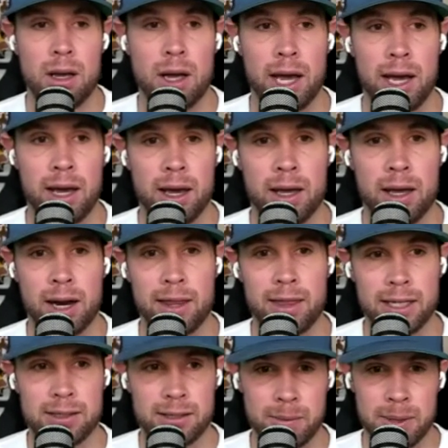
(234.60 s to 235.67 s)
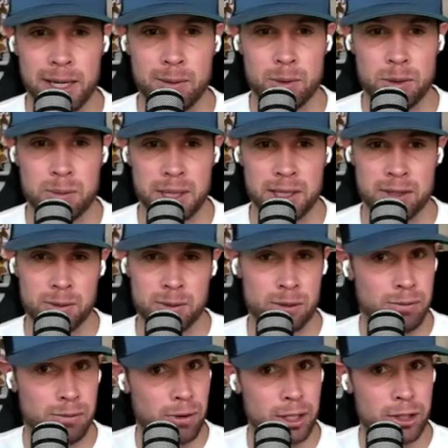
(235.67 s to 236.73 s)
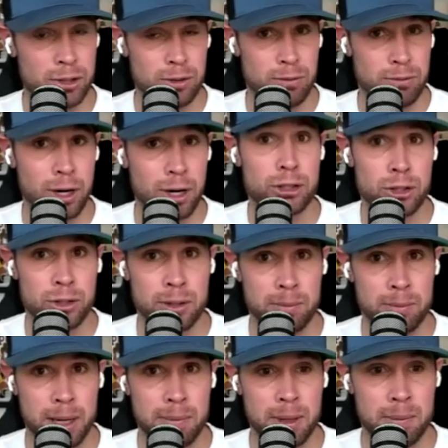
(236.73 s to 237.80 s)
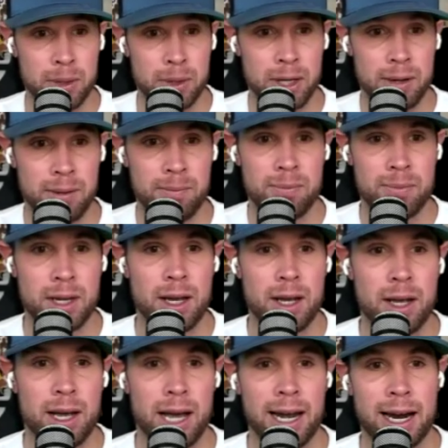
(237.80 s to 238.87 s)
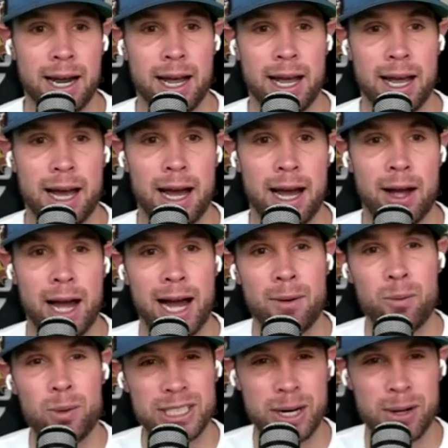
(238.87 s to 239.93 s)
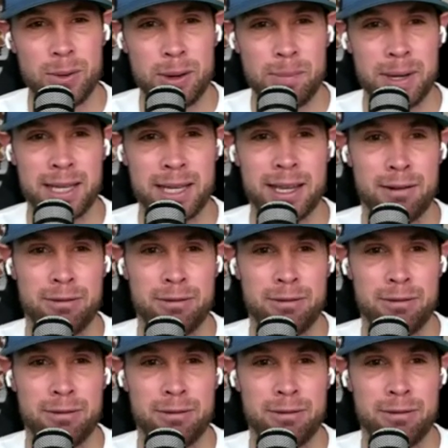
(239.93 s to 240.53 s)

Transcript: And I think some of that was because it was fresh, fresher in my memory. And I, I, I wish I would have made that